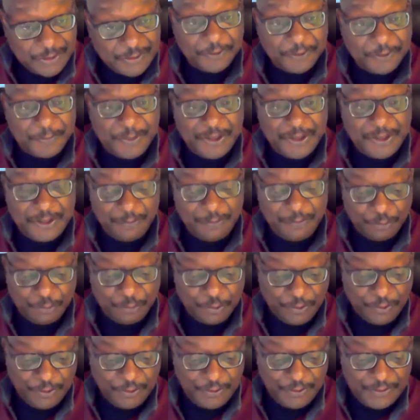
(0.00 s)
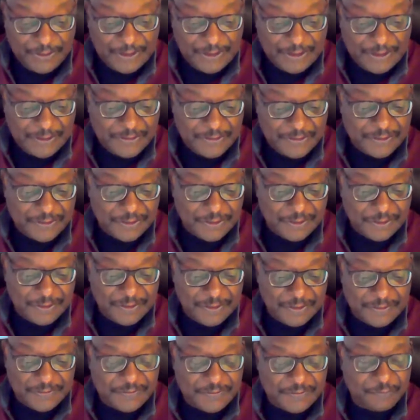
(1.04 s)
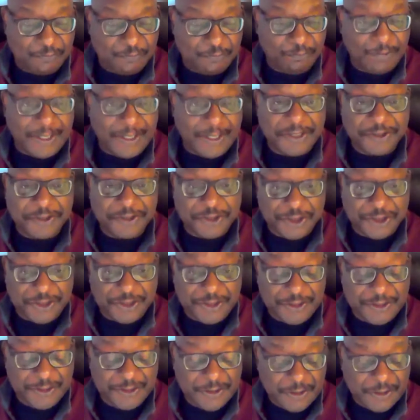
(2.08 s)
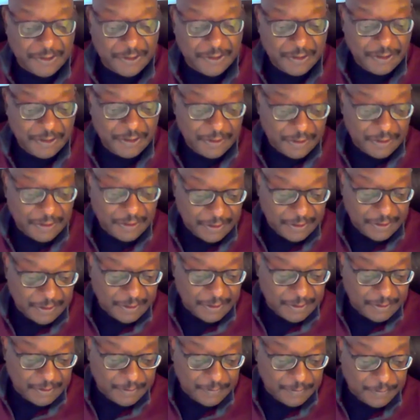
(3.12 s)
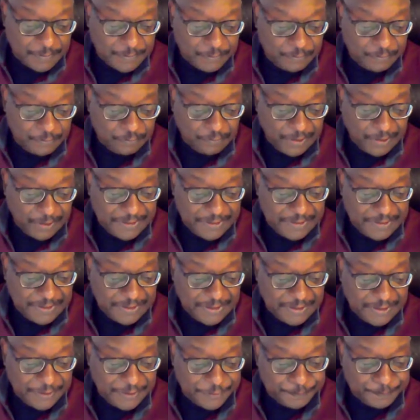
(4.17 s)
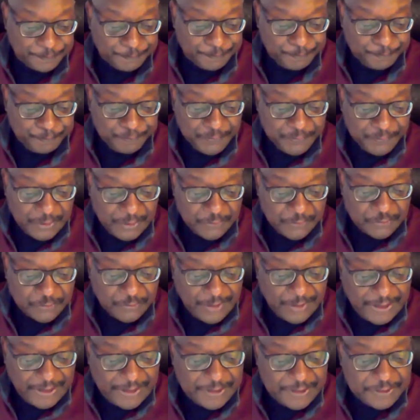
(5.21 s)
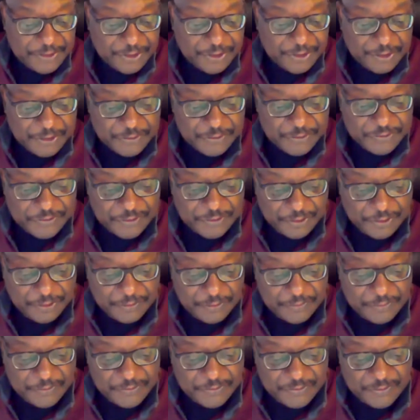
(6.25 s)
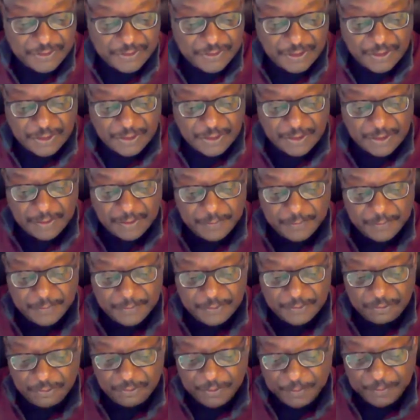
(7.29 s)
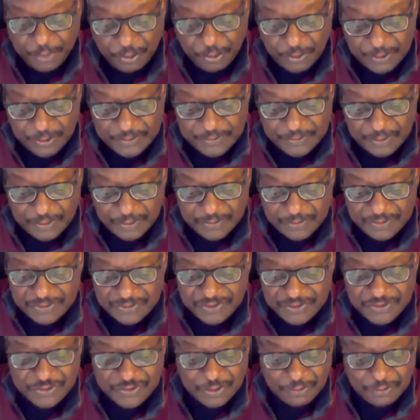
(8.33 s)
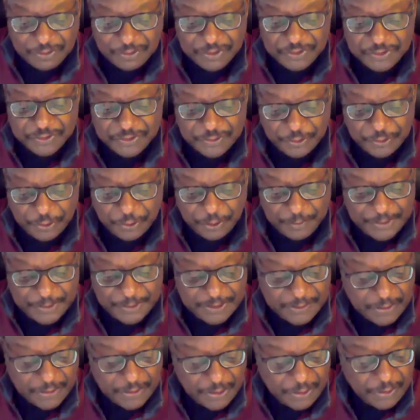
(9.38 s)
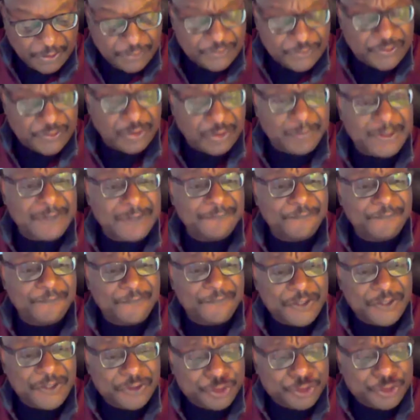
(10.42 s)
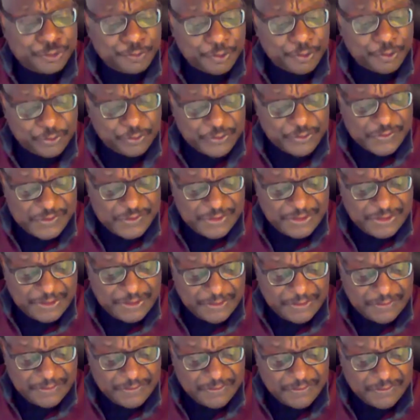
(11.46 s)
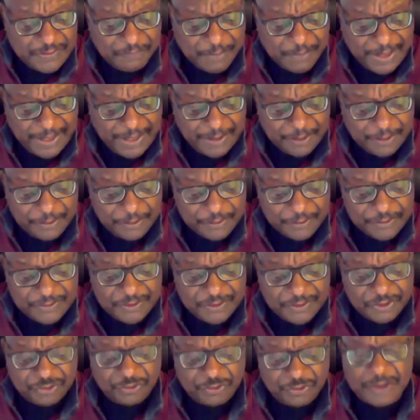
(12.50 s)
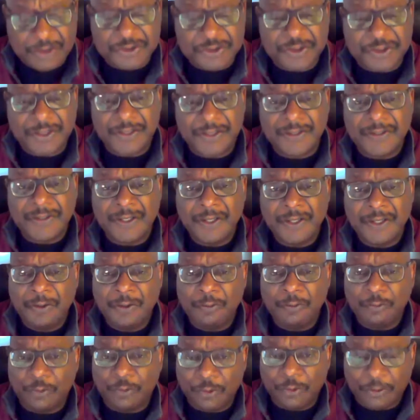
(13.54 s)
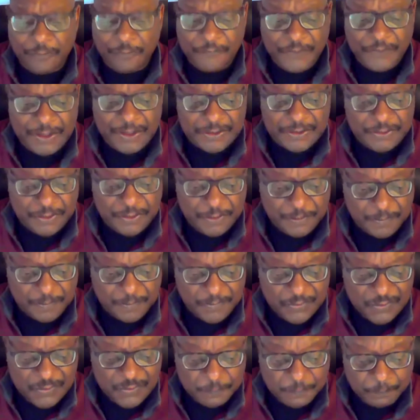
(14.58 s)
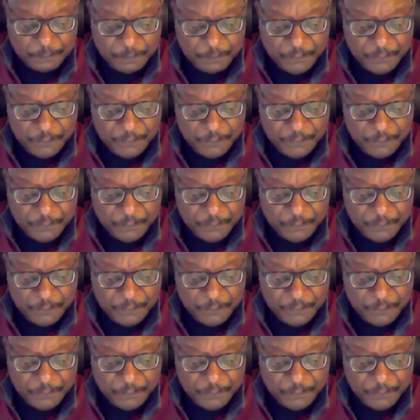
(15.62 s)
the European war that is raging uh, right now. So, adding to concerns, the reports are so disturbing. So many visual scenes of battles, destruction, war victims